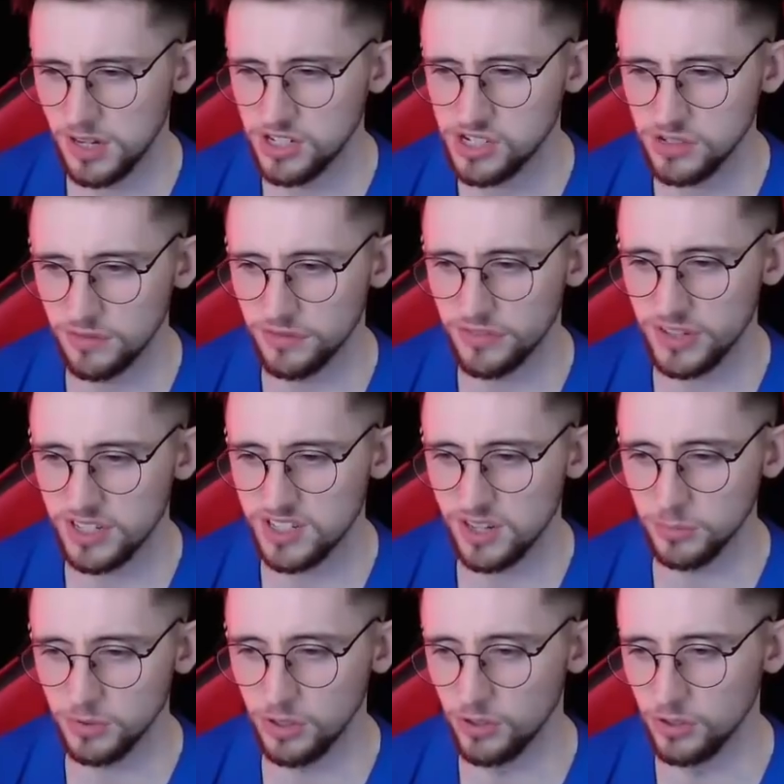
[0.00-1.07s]
patient, fix
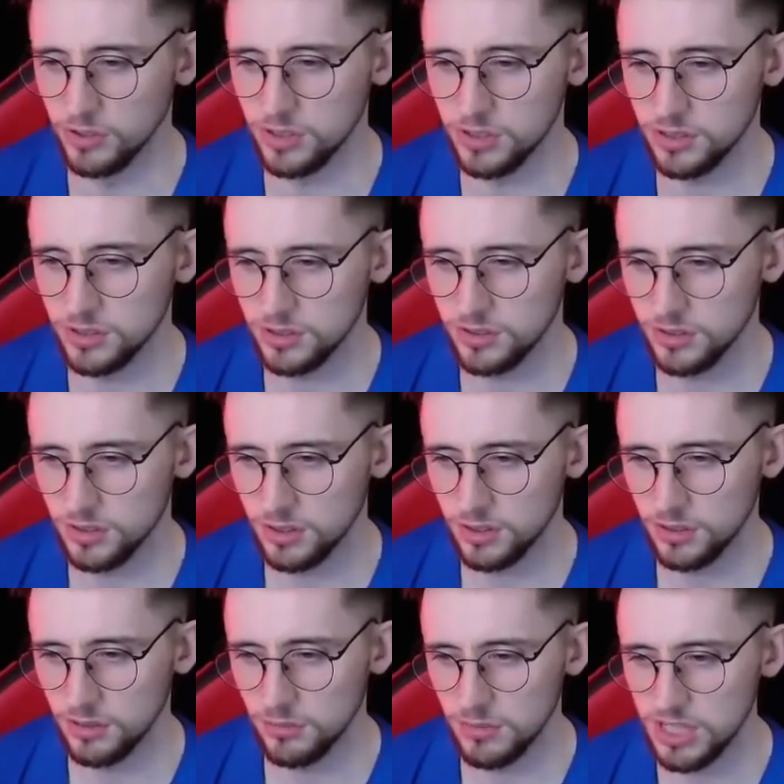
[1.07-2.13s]
up good.
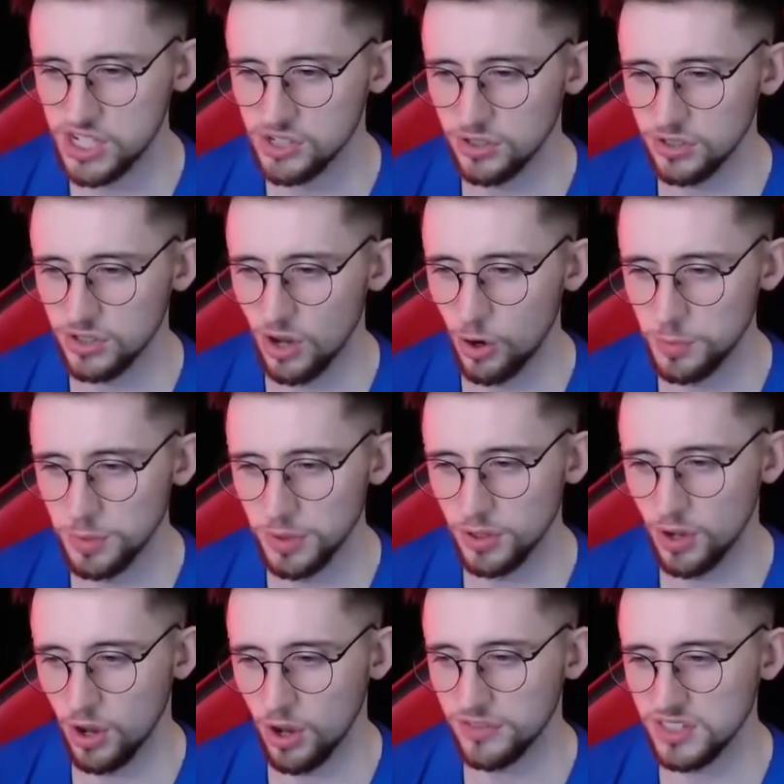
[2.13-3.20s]
Me should open
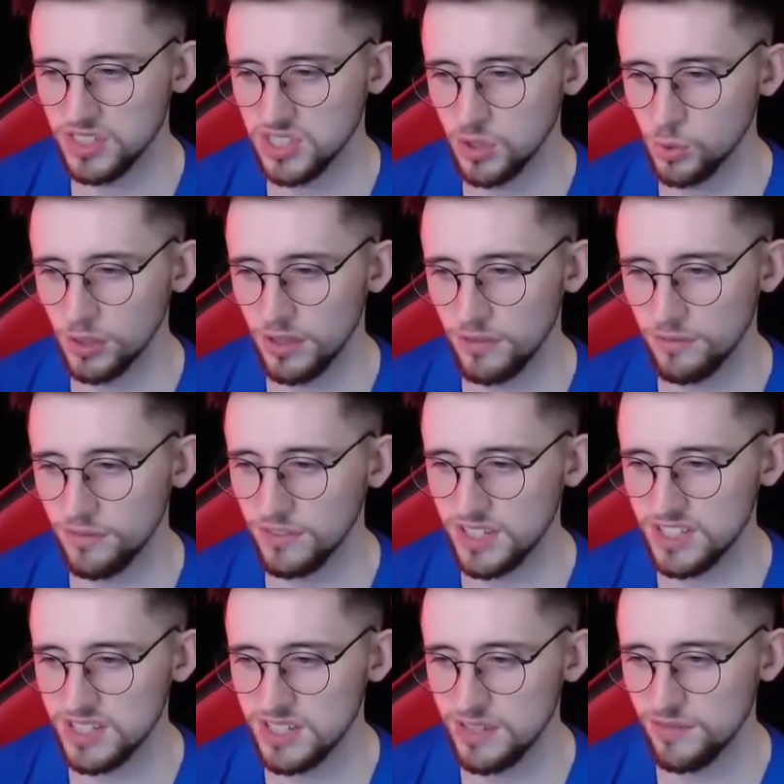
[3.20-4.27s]
office, call it
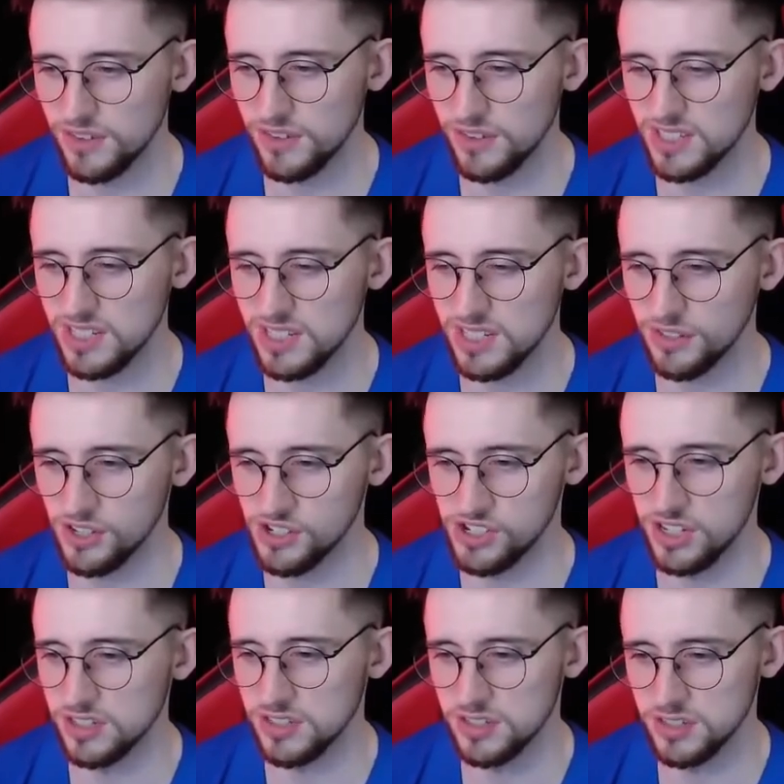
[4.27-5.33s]
Fixie Fixie
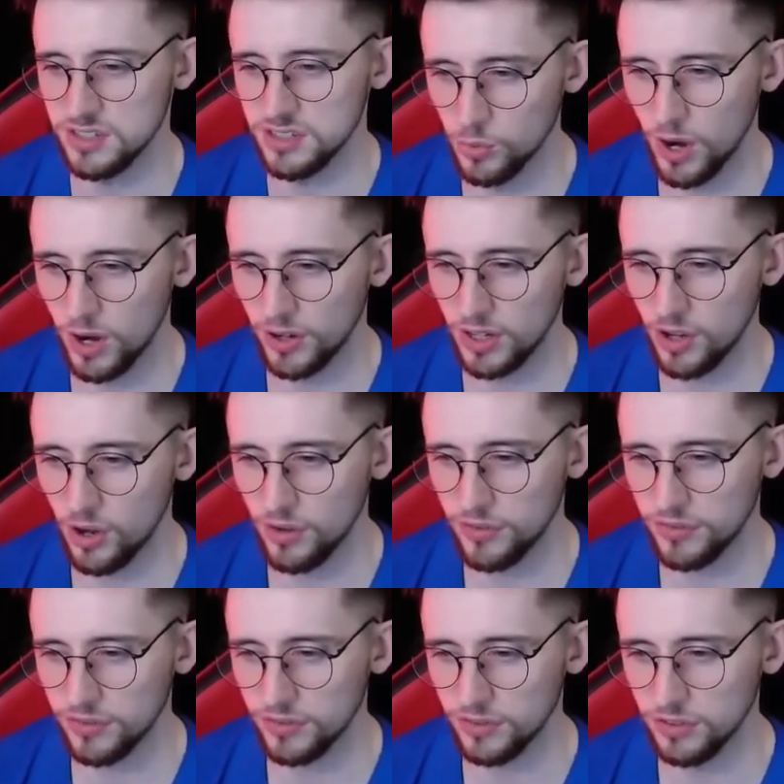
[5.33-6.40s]
Fishes. Rue wearing
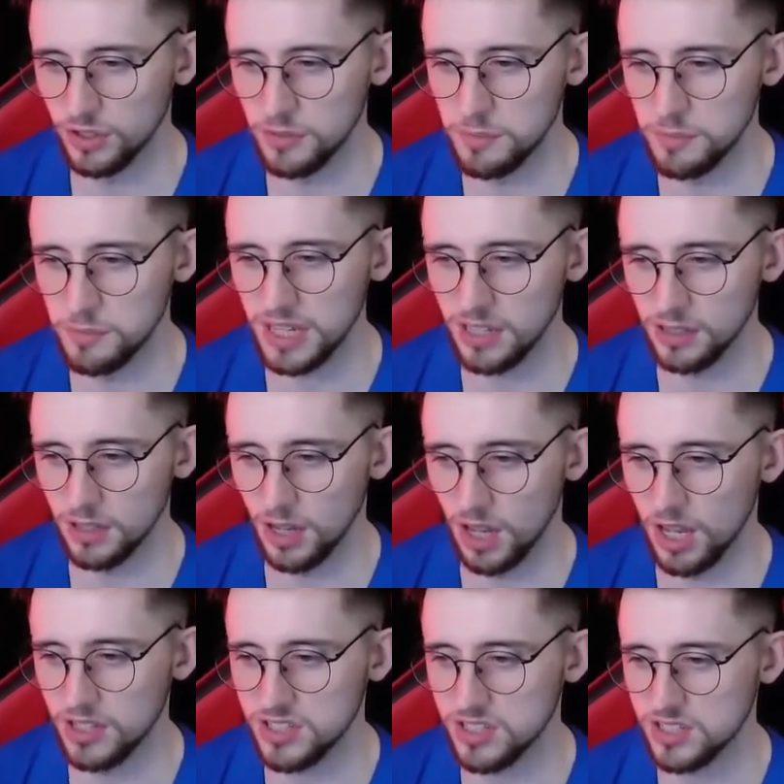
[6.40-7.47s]
off, gonna biggin
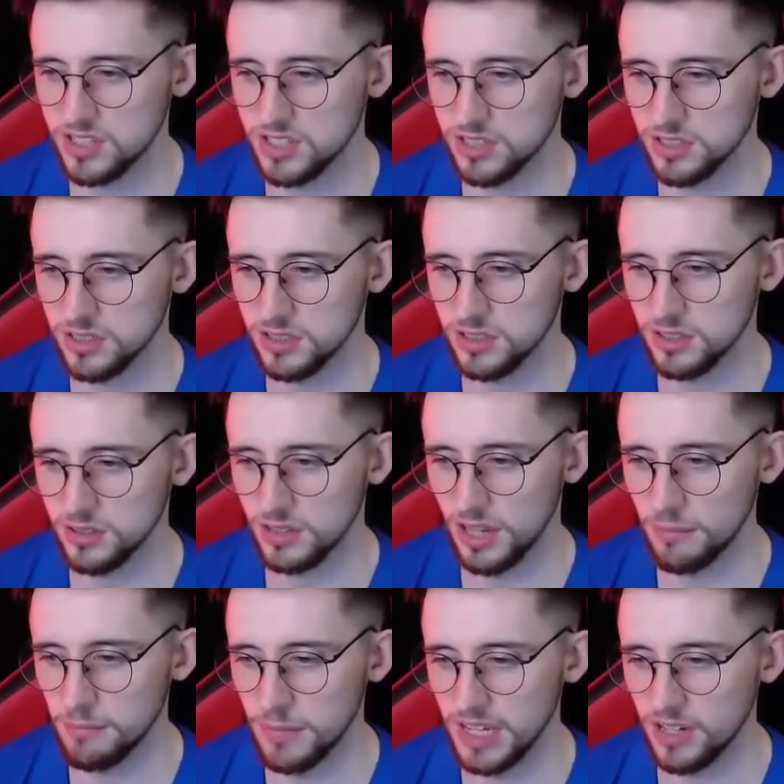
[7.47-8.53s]
us
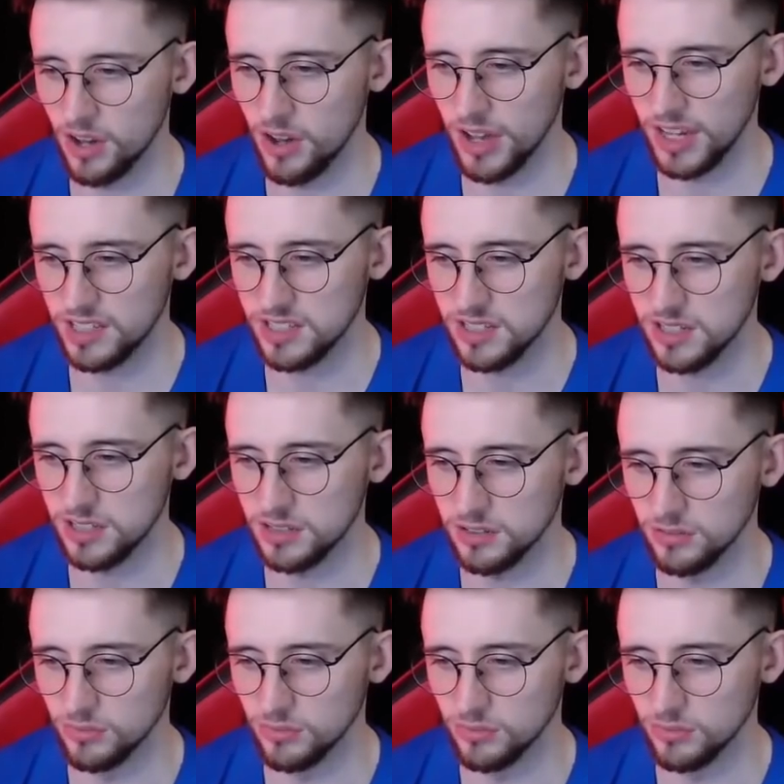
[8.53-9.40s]
and make our exit